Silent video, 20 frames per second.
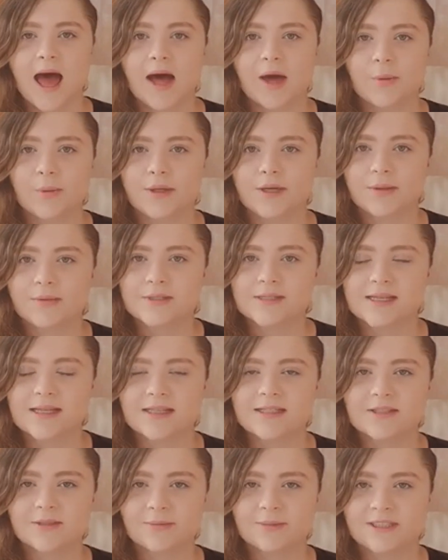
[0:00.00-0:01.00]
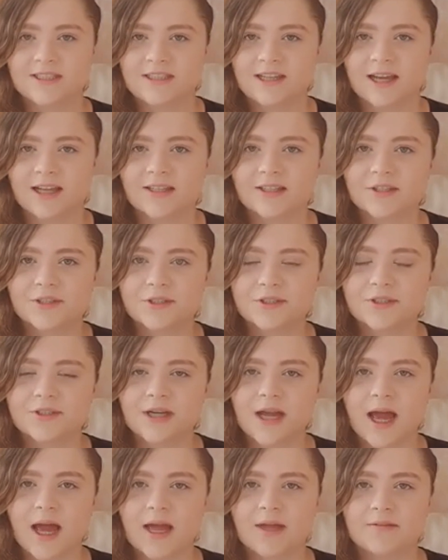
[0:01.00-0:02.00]
when I was a little bit
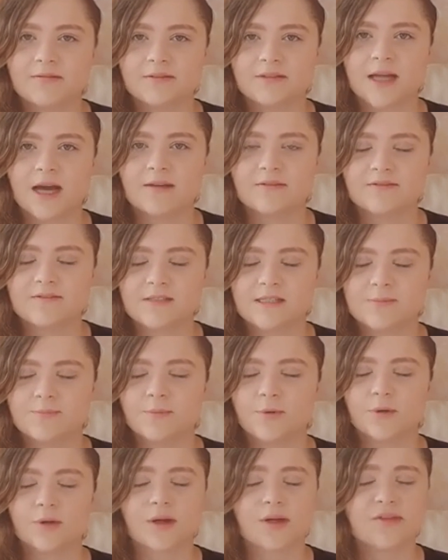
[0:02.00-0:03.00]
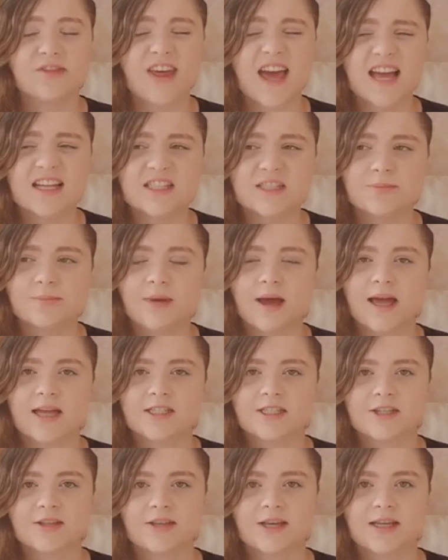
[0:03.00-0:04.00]
younger I loved this book that
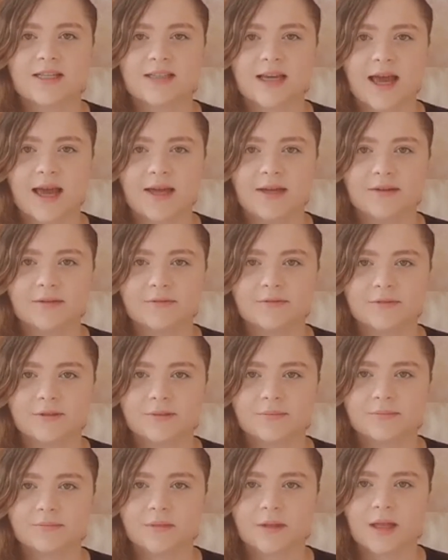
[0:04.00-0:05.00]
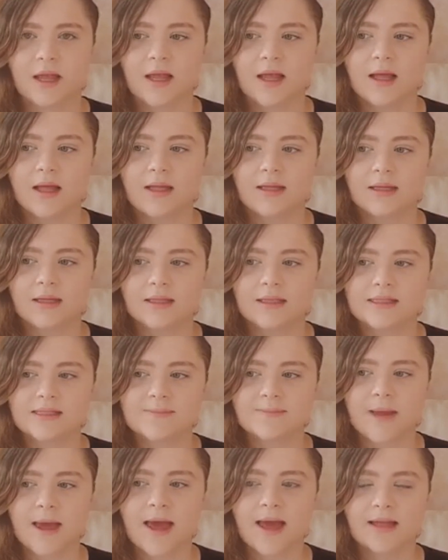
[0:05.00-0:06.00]
much that I've
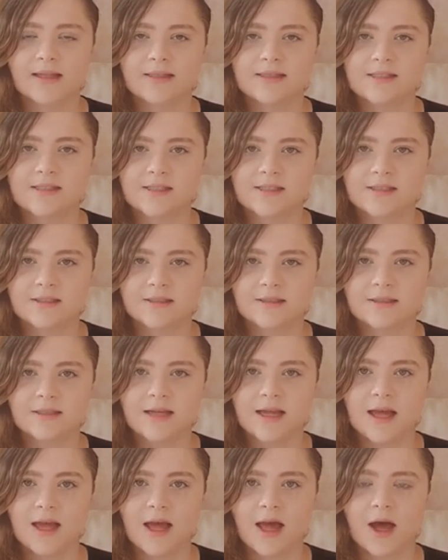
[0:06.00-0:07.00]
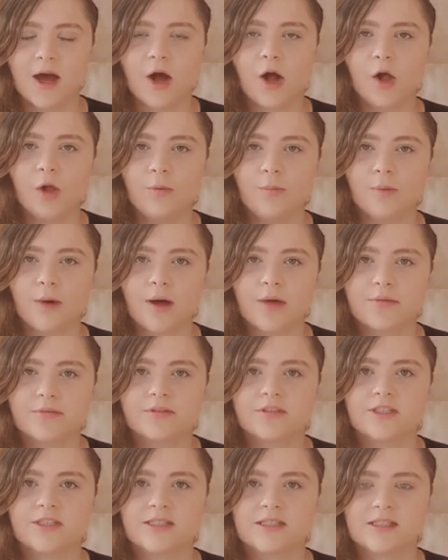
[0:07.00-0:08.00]
spent a whole month
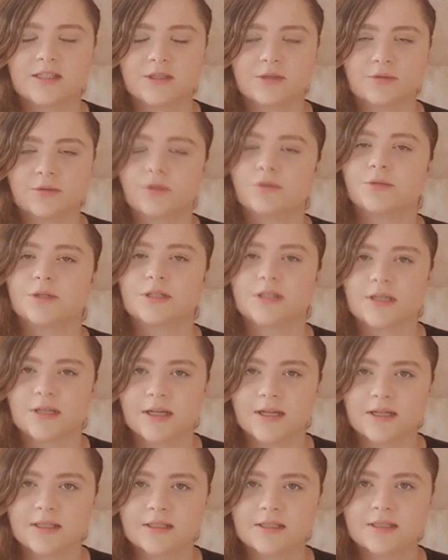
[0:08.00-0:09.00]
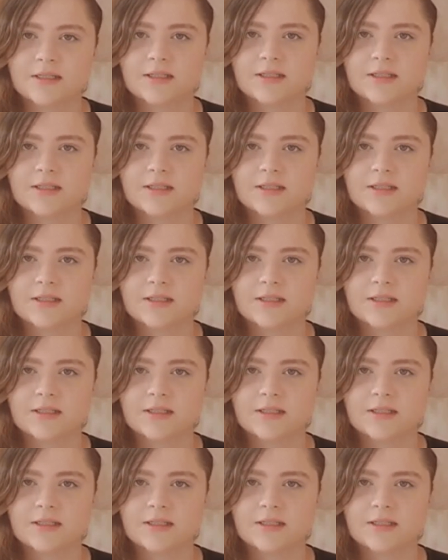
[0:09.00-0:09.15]
just reading it